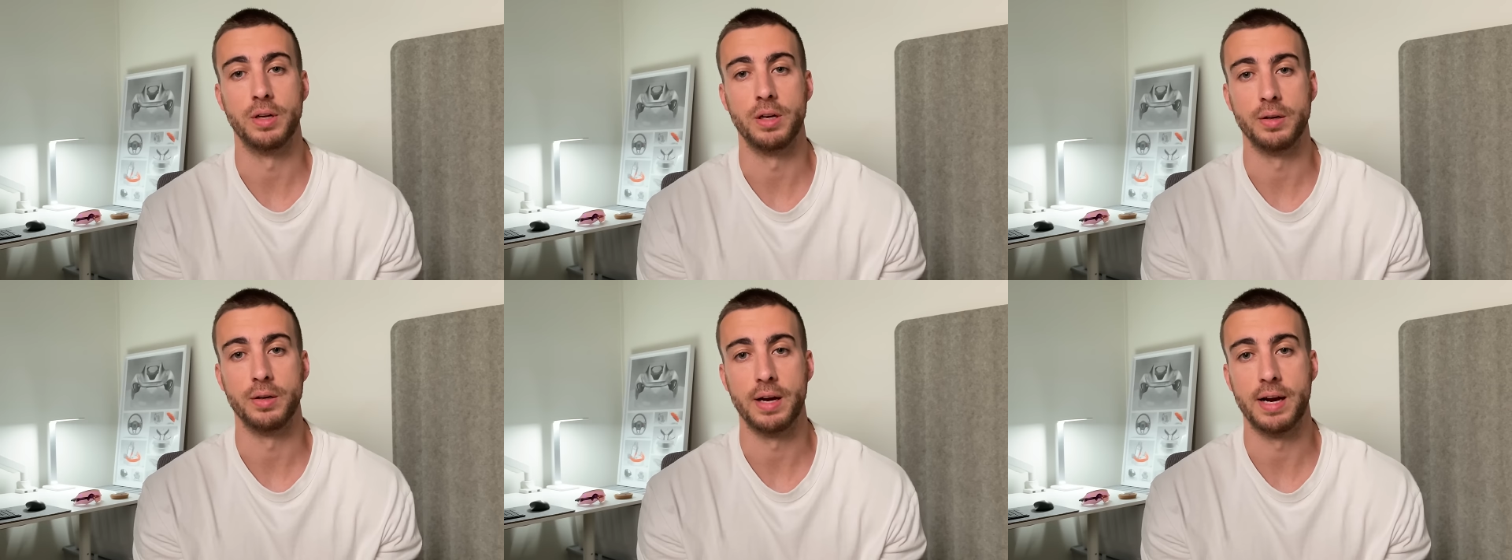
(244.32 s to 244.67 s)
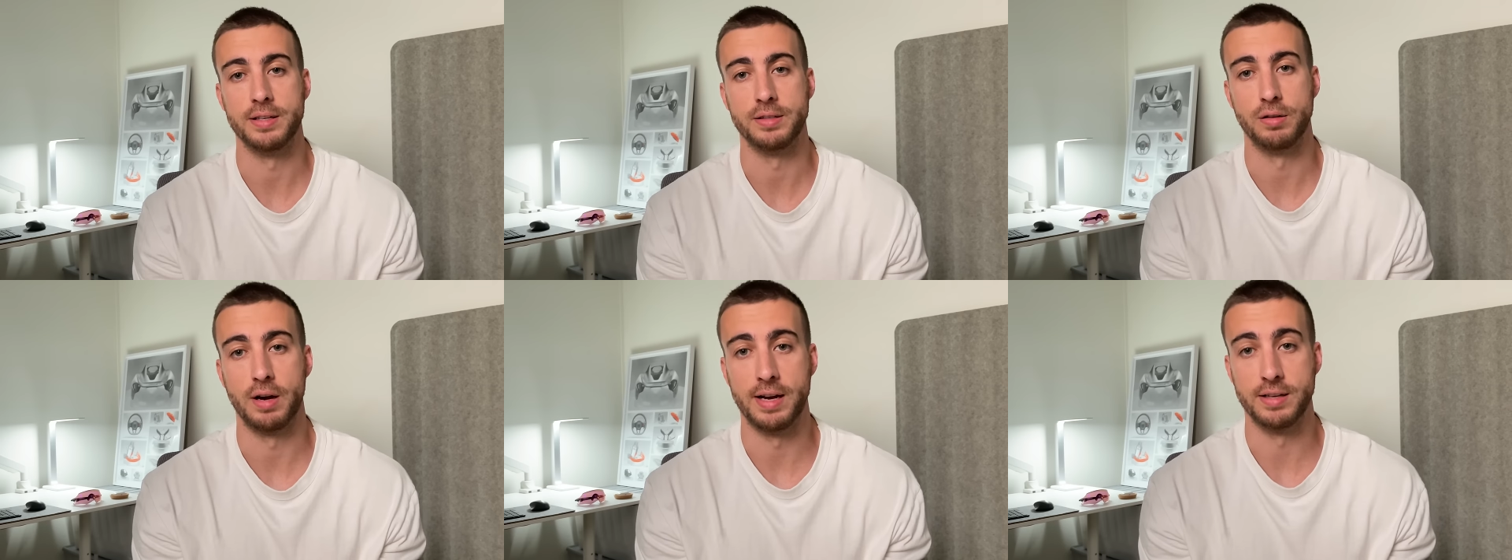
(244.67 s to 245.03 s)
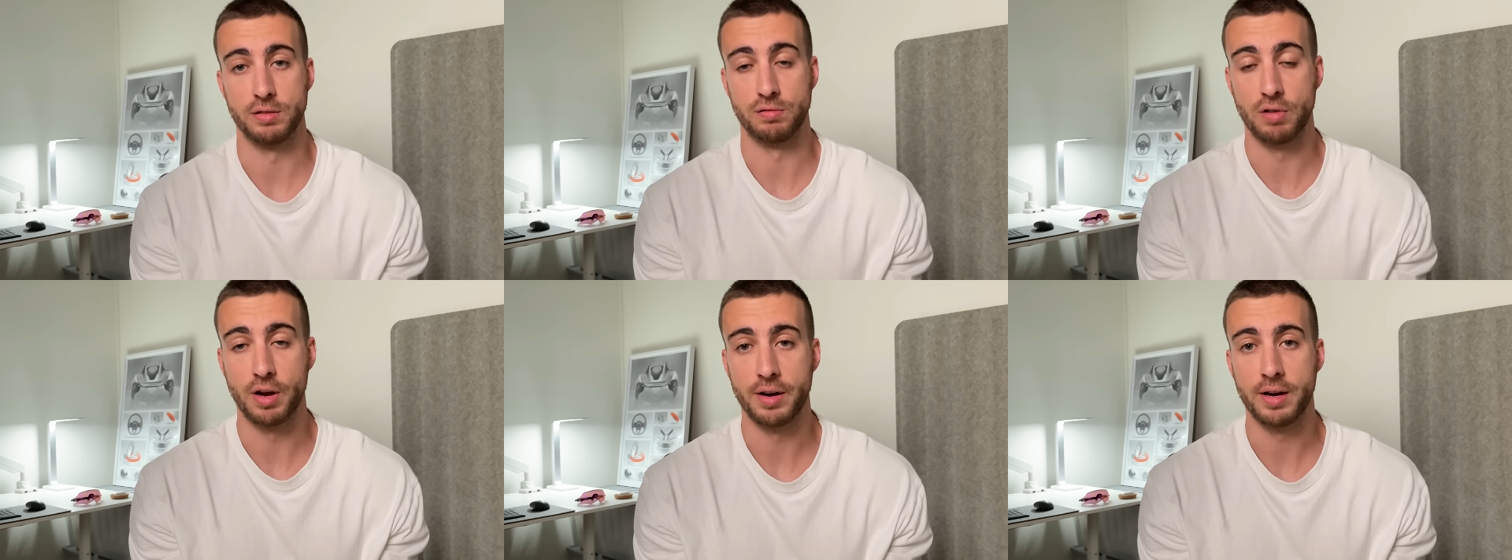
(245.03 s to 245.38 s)
know, as a, as
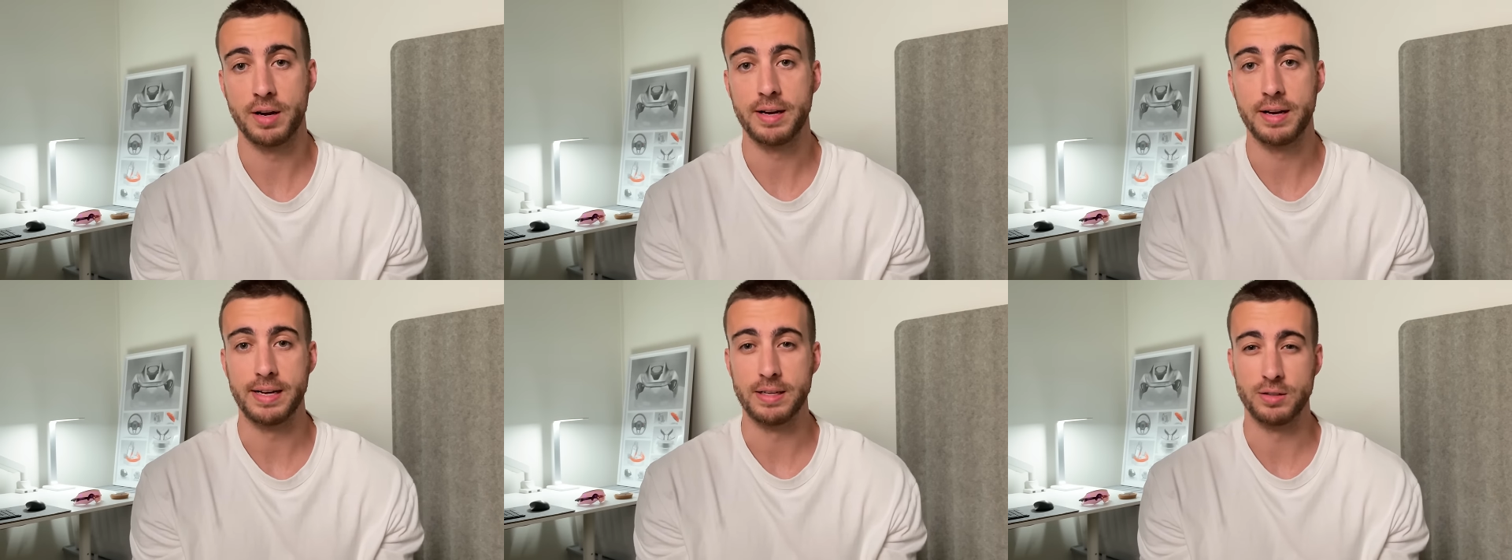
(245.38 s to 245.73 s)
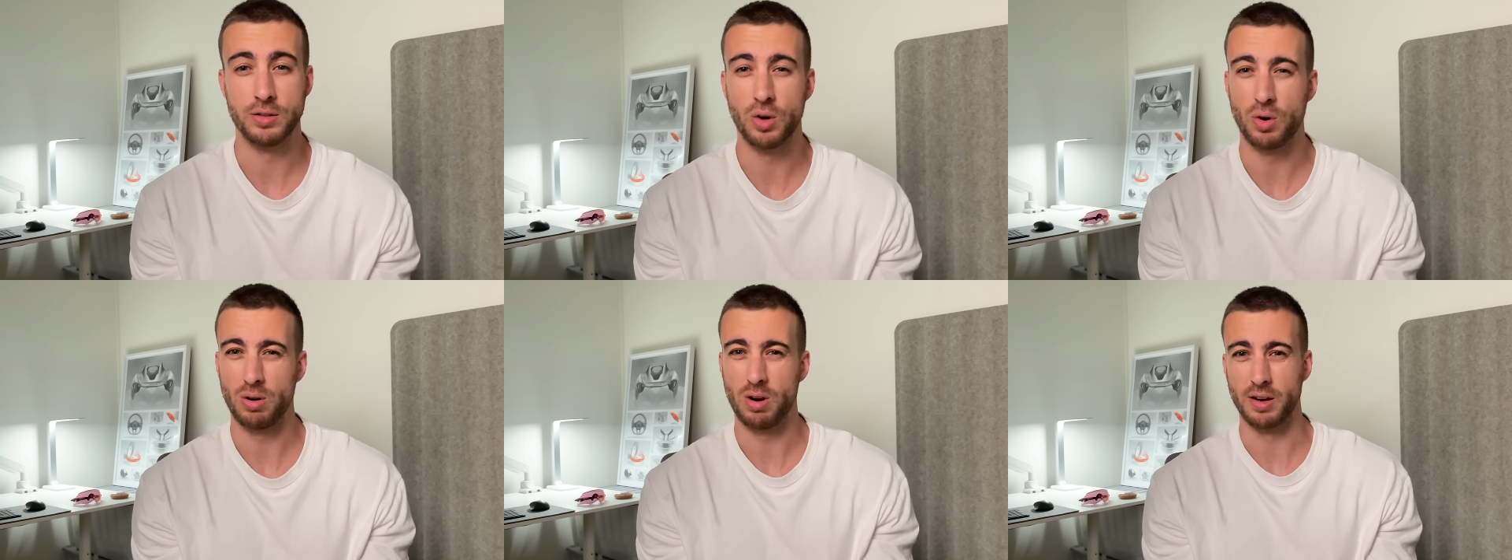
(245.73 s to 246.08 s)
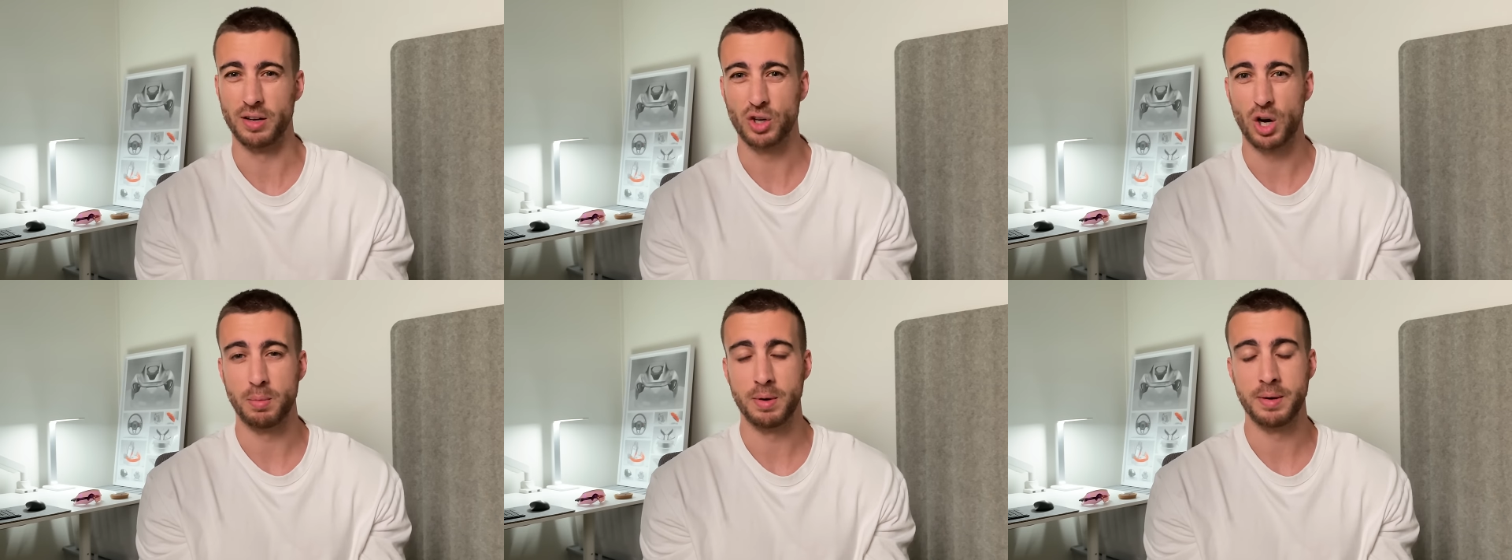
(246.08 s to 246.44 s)
a runner is not
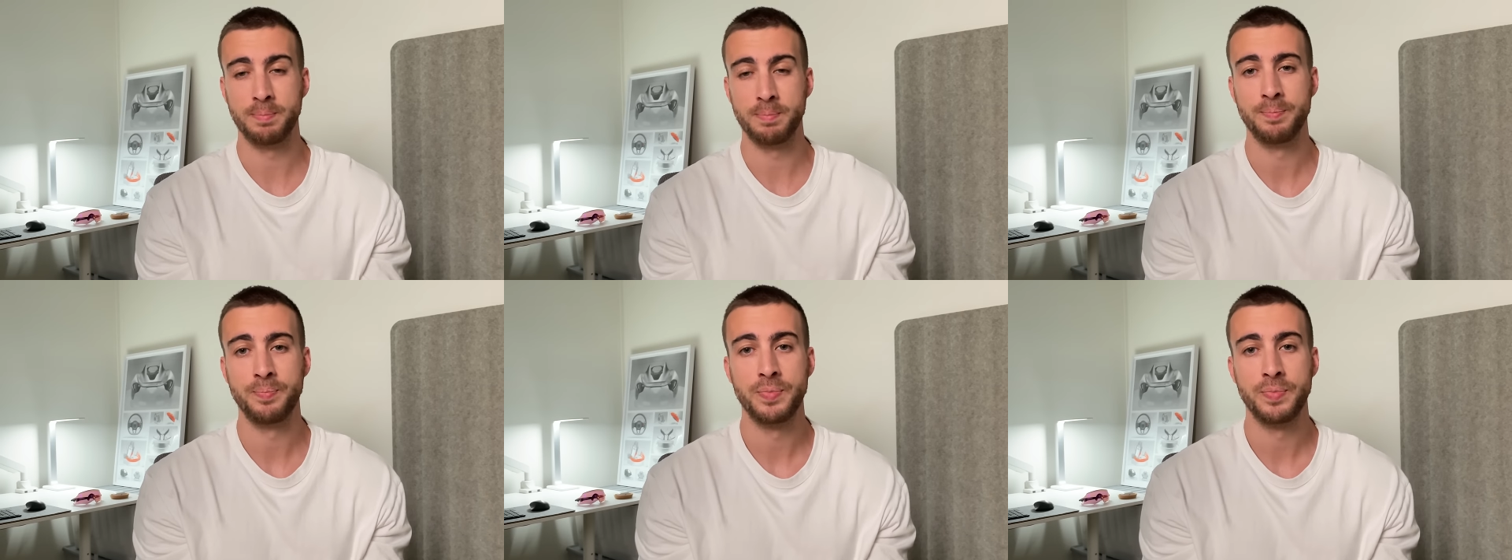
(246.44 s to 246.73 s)
uncommon.